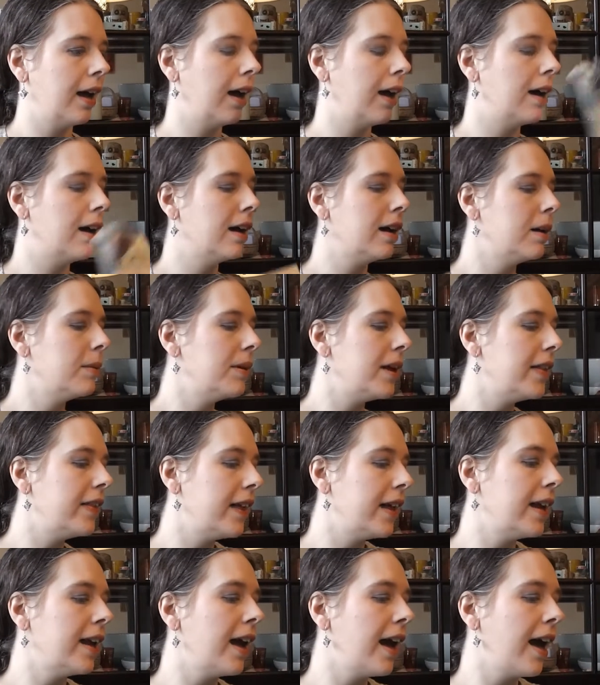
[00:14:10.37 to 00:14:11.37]
And
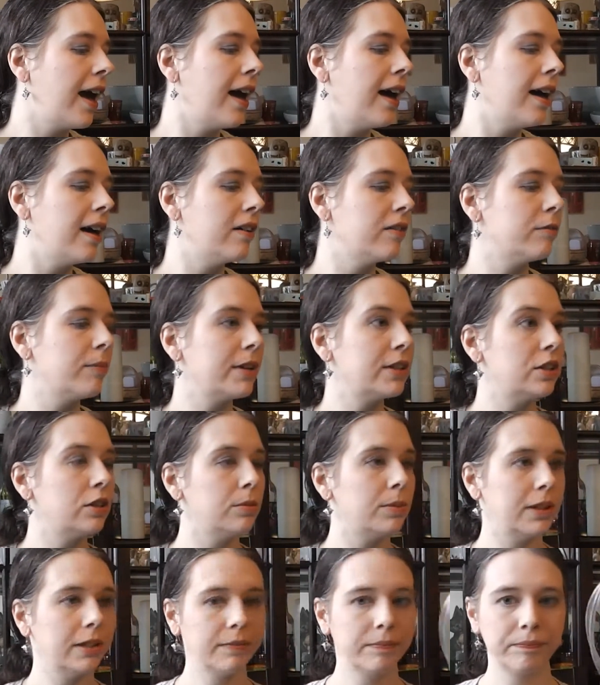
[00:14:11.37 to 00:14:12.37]
then I have my
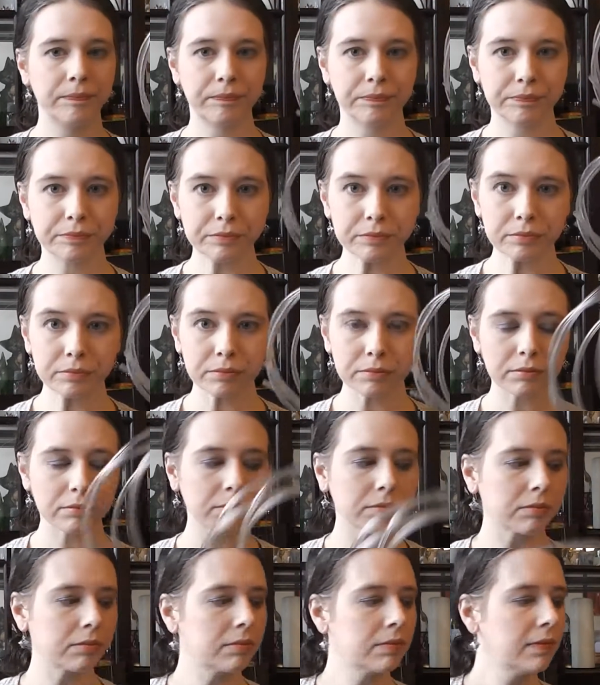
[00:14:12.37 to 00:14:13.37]
tubing.
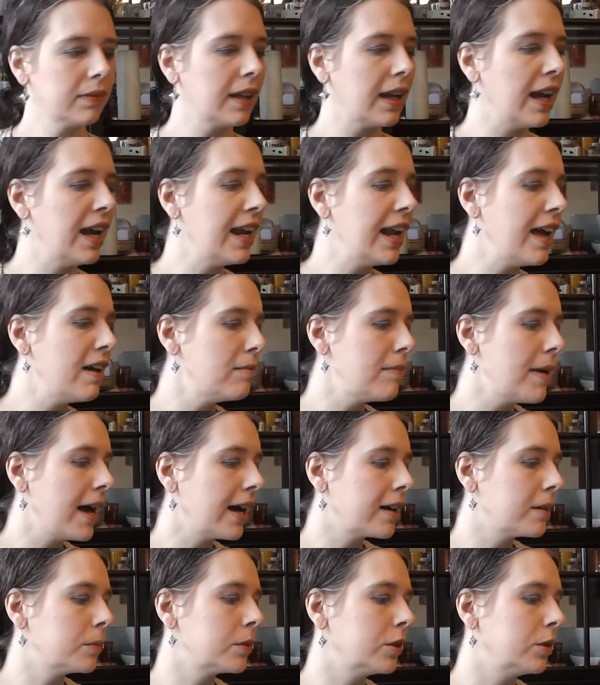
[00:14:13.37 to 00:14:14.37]
And I have
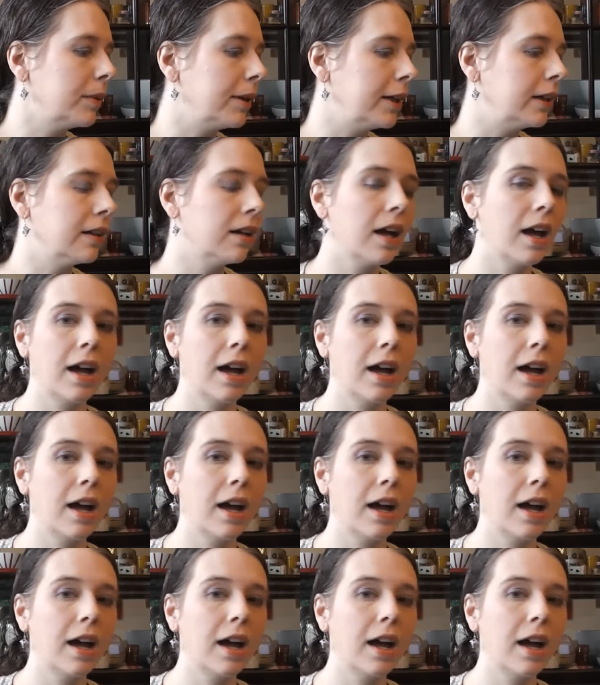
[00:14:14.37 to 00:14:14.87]
backup tubing.